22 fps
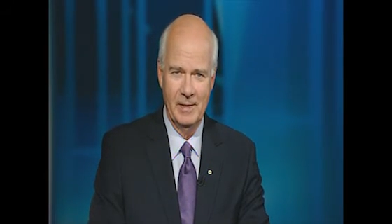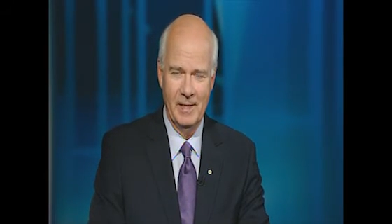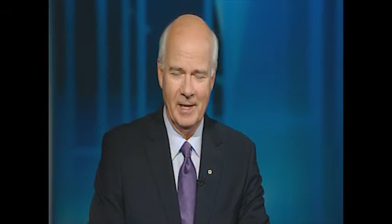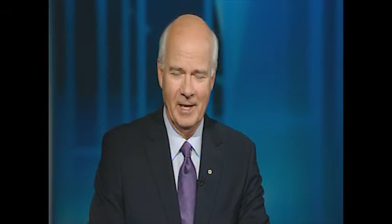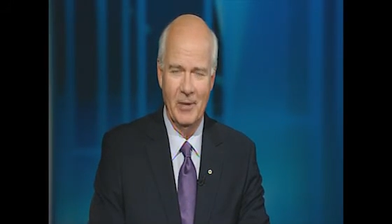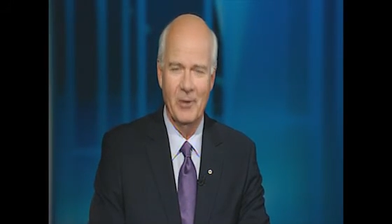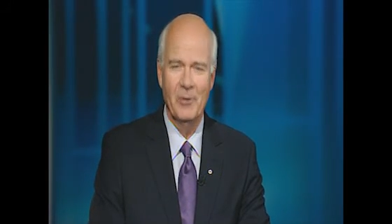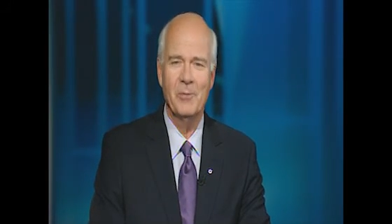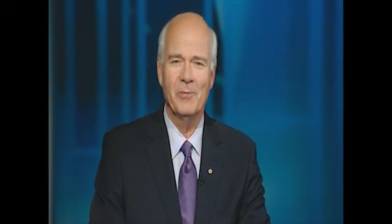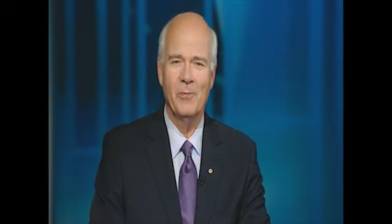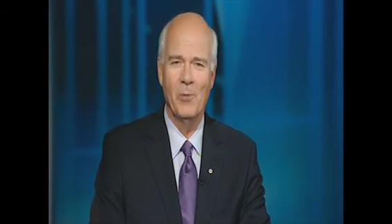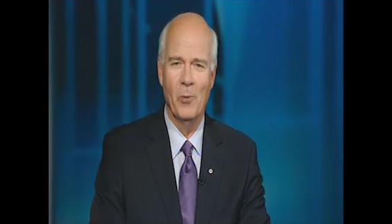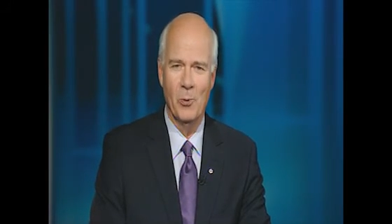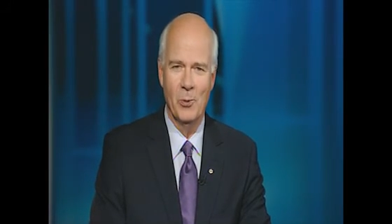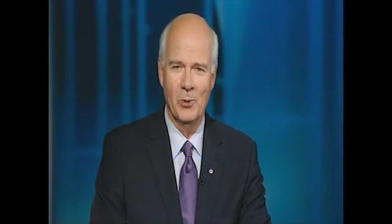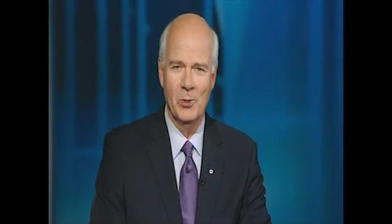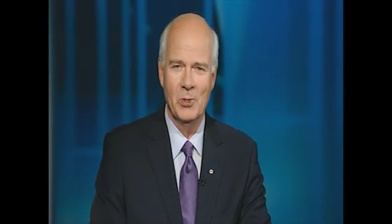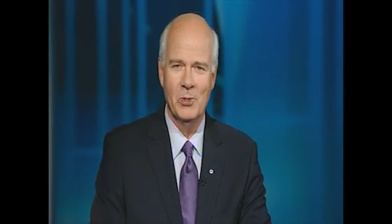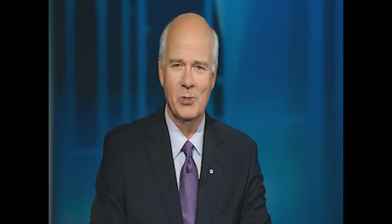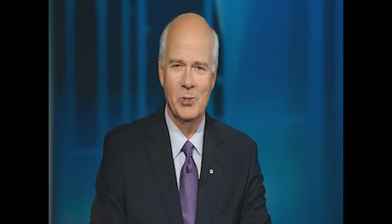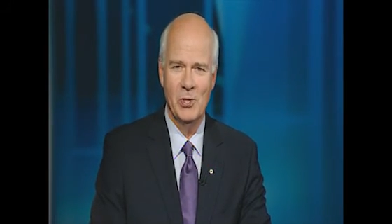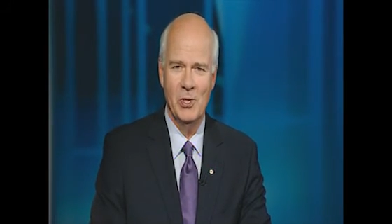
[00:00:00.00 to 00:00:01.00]
I look
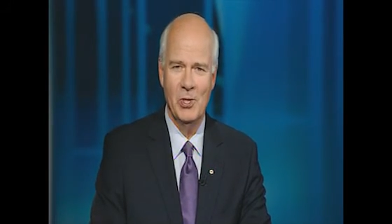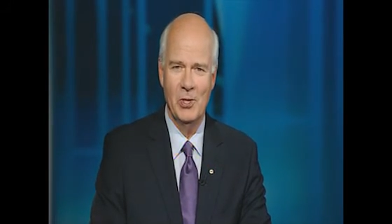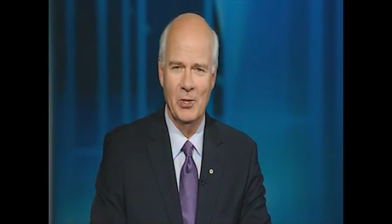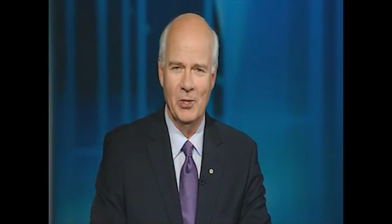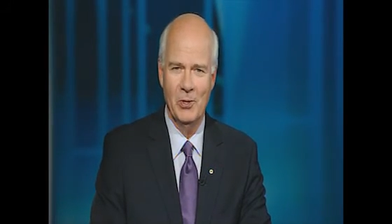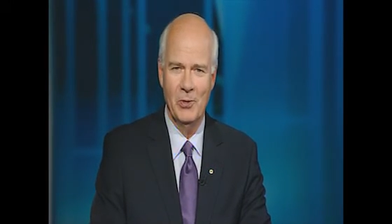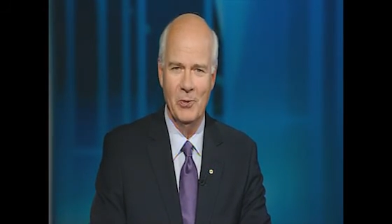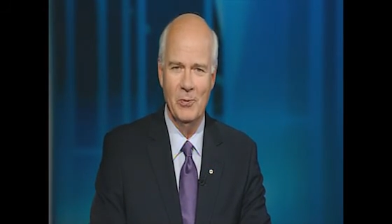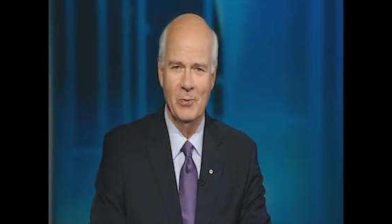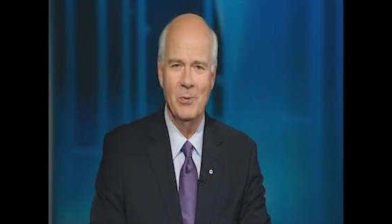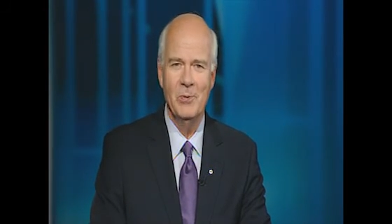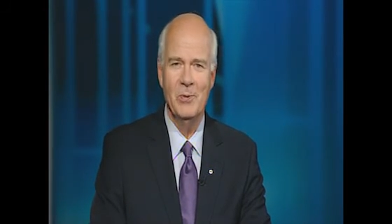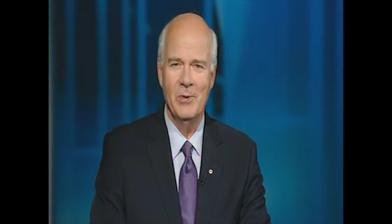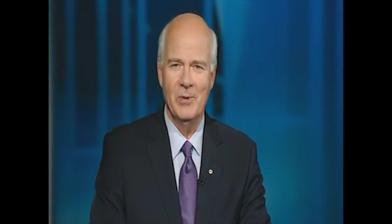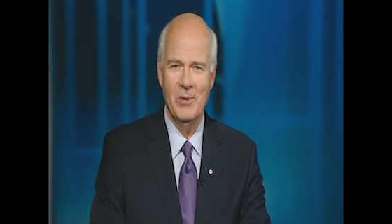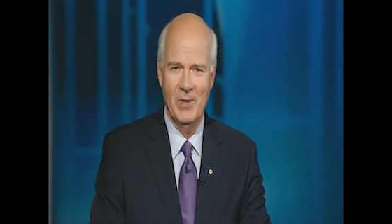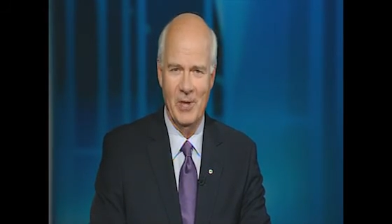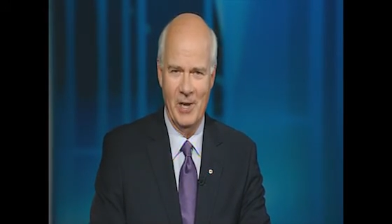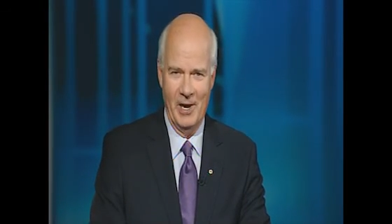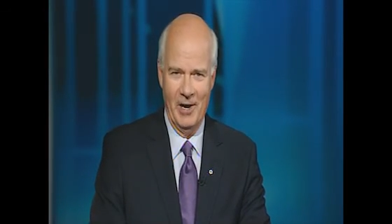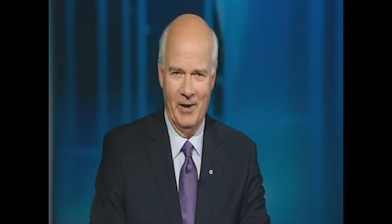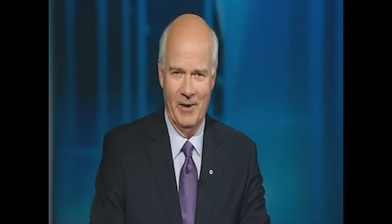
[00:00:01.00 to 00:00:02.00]
forward to seeing you
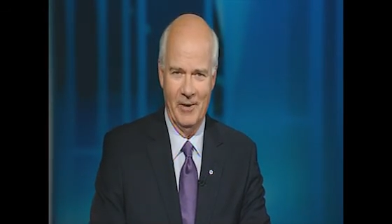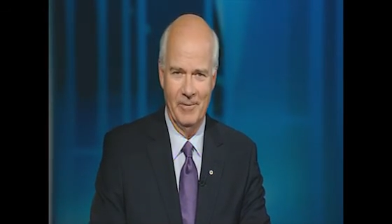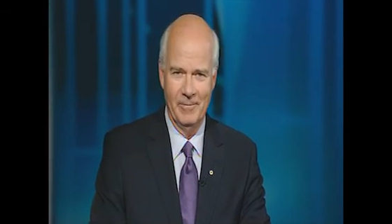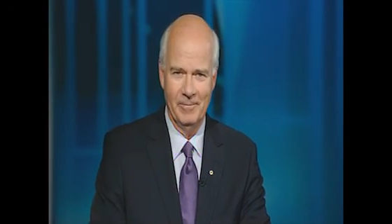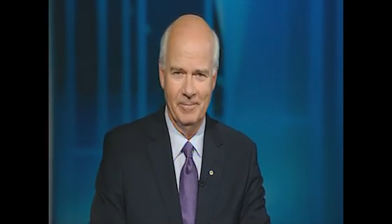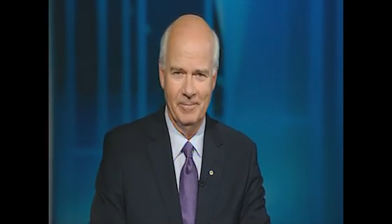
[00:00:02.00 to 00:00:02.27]
there.